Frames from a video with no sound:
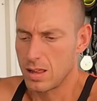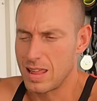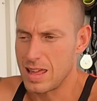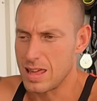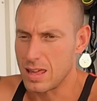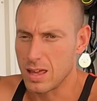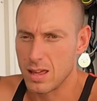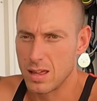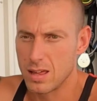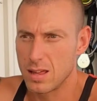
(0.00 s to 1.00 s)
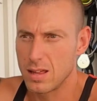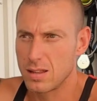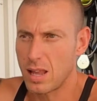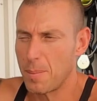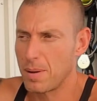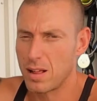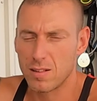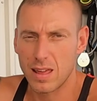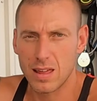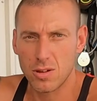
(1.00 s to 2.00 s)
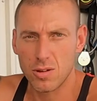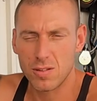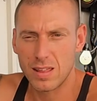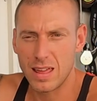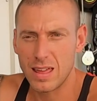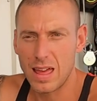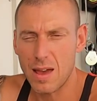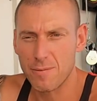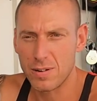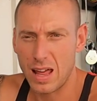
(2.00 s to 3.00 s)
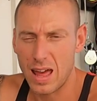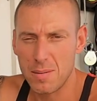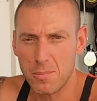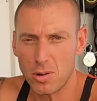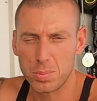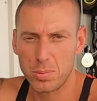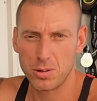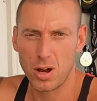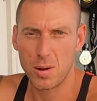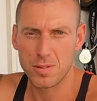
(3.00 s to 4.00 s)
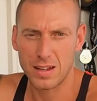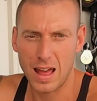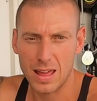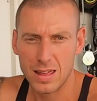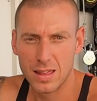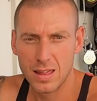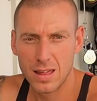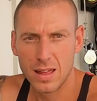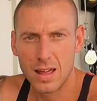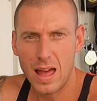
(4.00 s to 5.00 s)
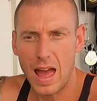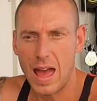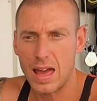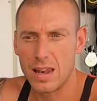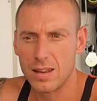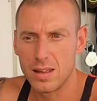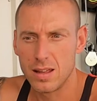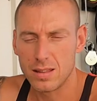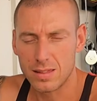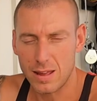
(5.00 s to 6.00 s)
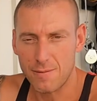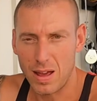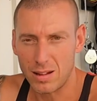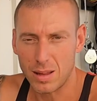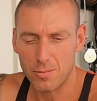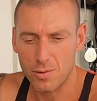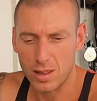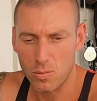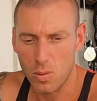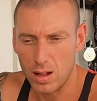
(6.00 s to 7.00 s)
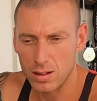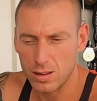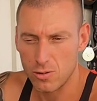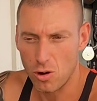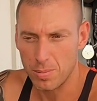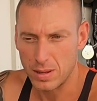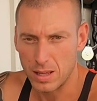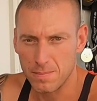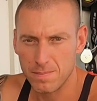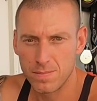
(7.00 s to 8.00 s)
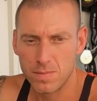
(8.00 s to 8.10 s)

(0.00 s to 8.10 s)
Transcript: The dumbbells get used here every day, multiple times a day, and they've held up really well to dropping them,